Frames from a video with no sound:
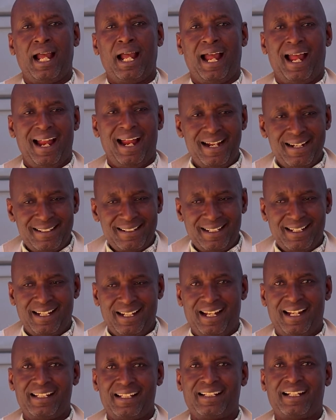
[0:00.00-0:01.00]
And
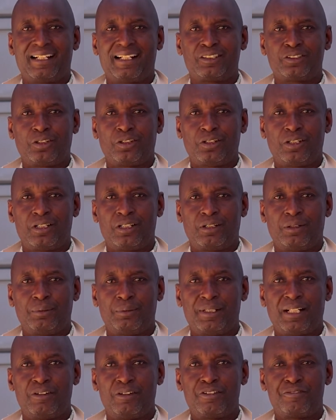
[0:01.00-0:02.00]
I can talk
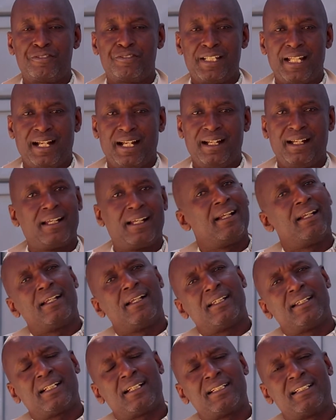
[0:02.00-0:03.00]
without fear
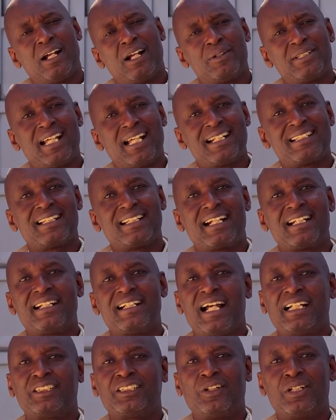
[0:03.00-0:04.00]
that now there is a
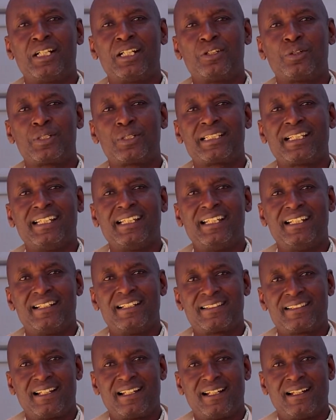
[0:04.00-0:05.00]
reduction in those
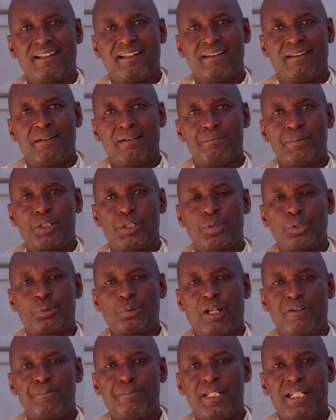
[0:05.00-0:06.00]
ills, because
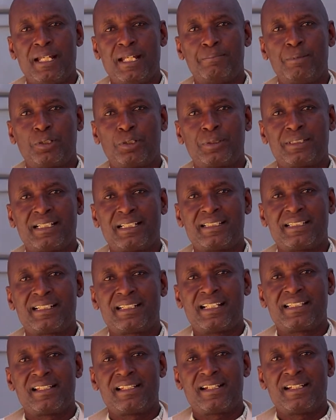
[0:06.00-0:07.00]
we have been able to
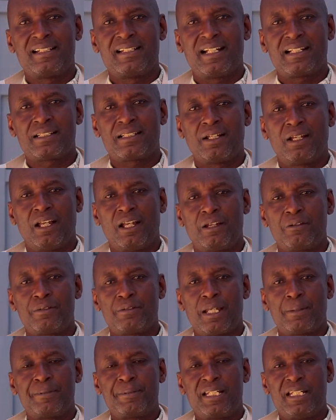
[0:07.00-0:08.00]
sensitize leaders,
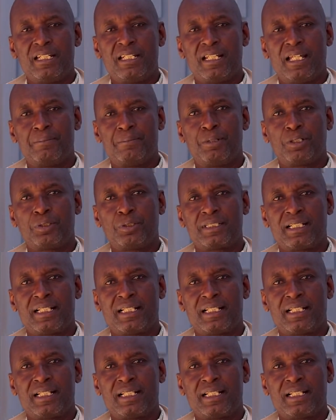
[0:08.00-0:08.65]
we have been able to